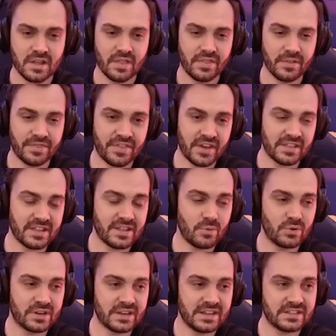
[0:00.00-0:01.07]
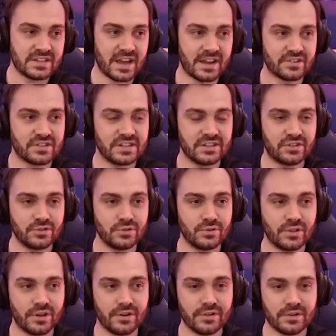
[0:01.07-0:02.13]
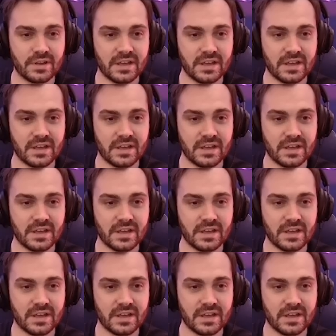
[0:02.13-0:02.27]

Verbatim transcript: The thing that they would need to actually do though